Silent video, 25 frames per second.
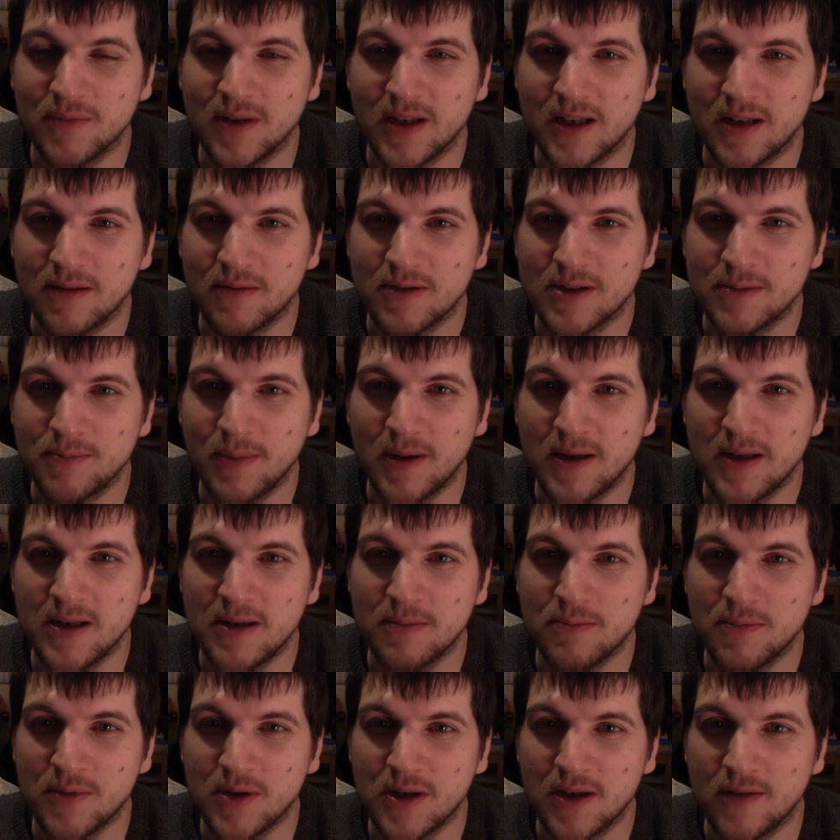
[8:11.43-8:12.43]
like,
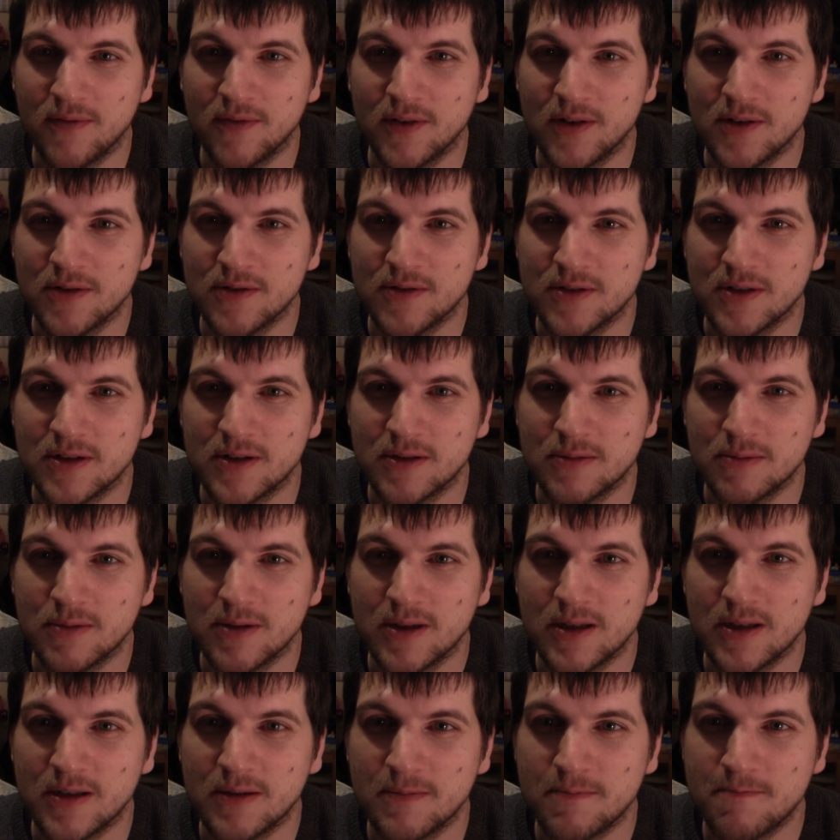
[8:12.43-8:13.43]
spending money for those as
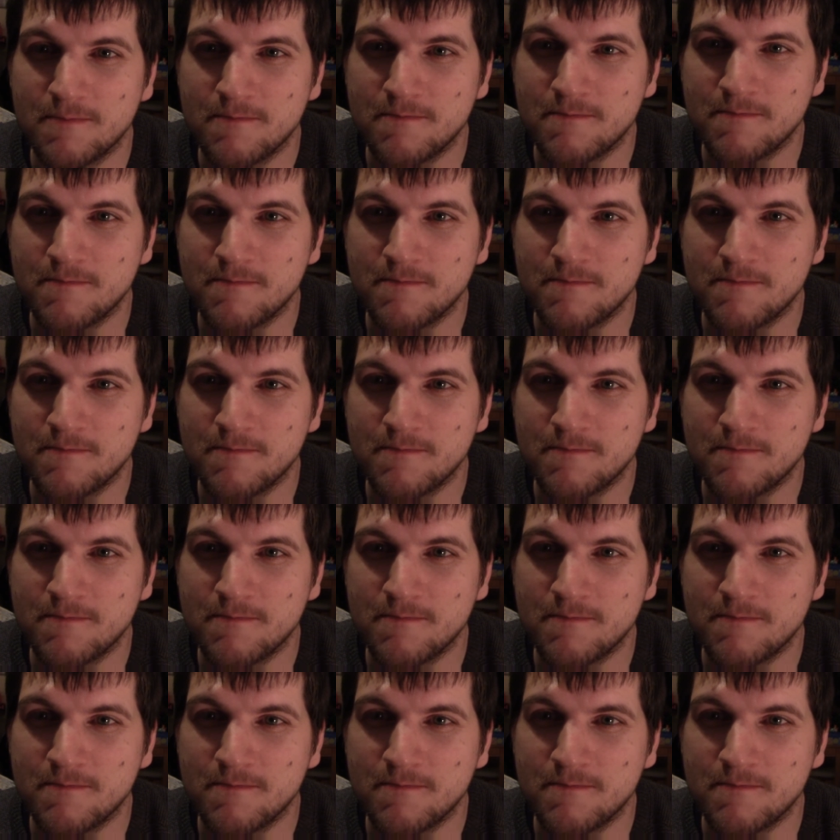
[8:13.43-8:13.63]
well.